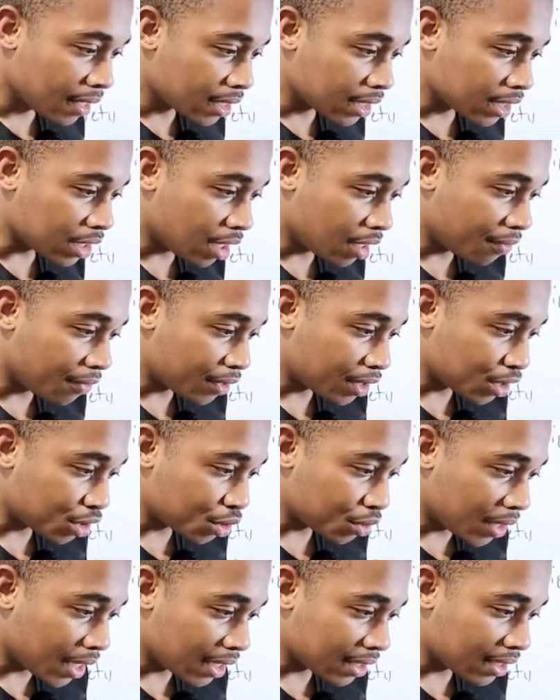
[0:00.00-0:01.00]
Sorry for
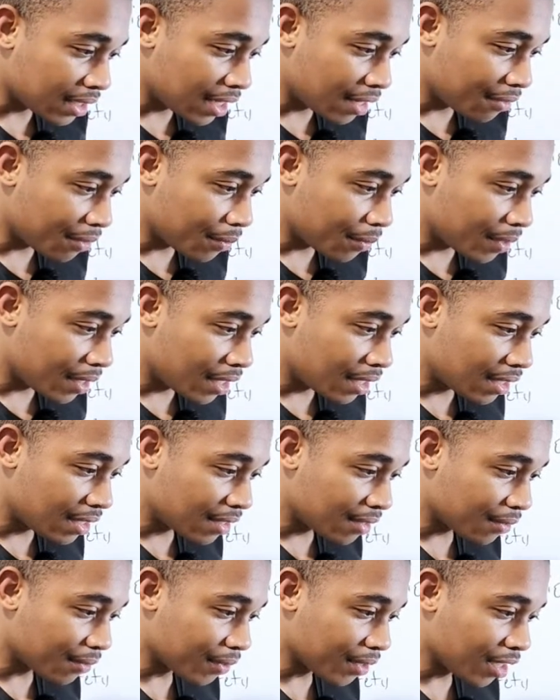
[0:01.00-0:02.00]
distracting everyone.
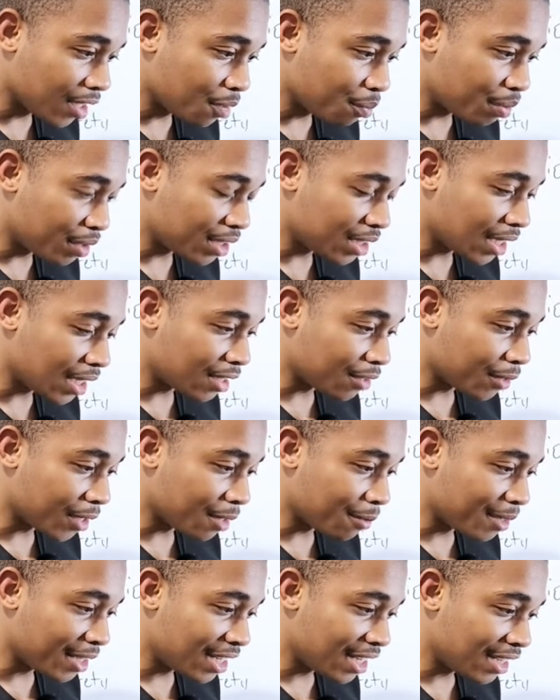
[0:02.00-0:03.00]
Really appreciate the
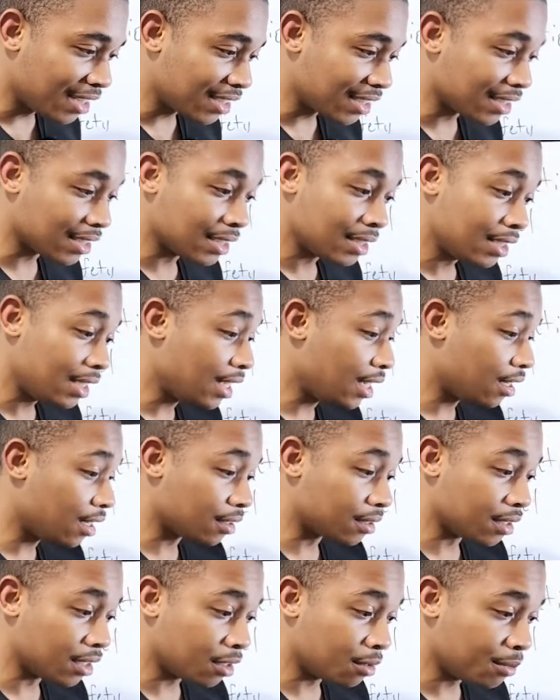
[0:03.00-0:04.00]
recommendations. Yeah,
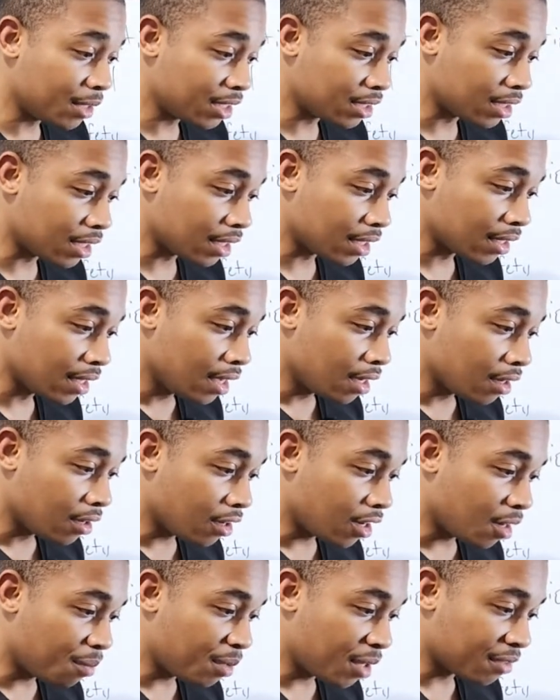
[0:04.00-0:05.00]
don't mention it.
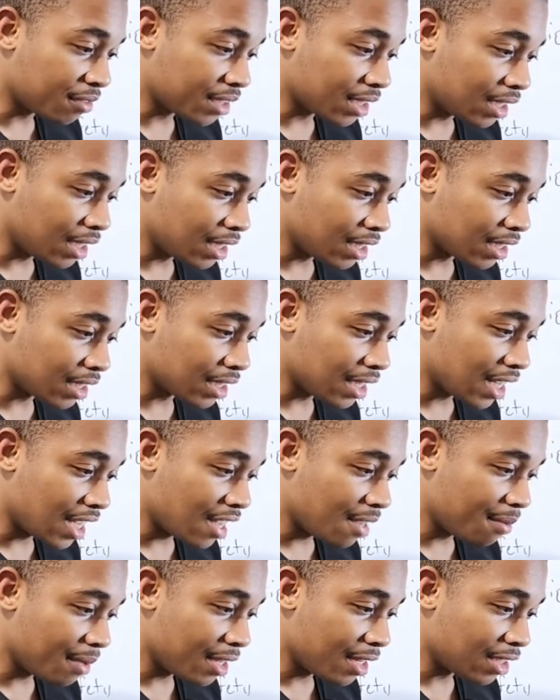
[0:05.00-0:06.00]
Karpov studied this
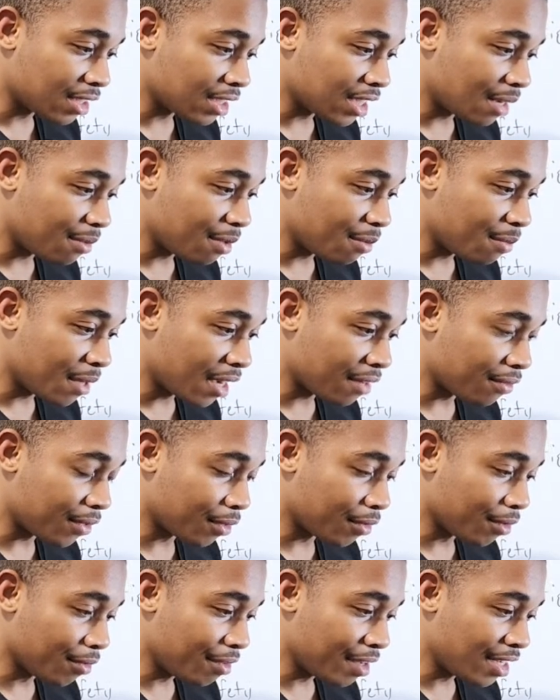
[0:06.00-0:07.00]
game and is coming back for
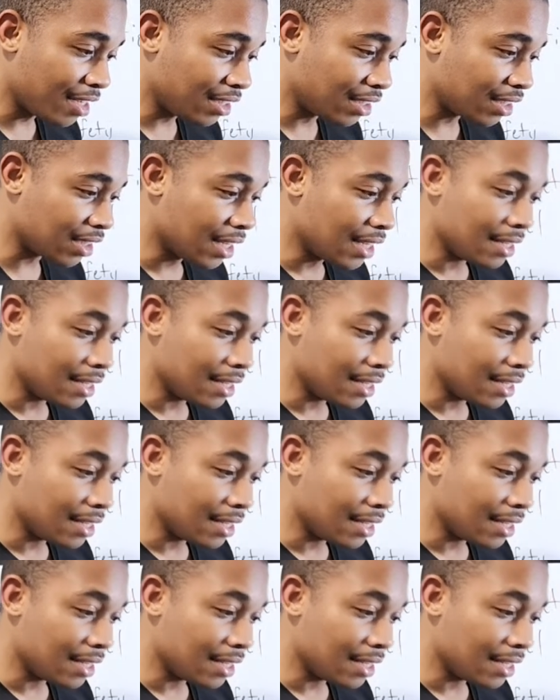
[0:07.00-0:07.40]
revenge.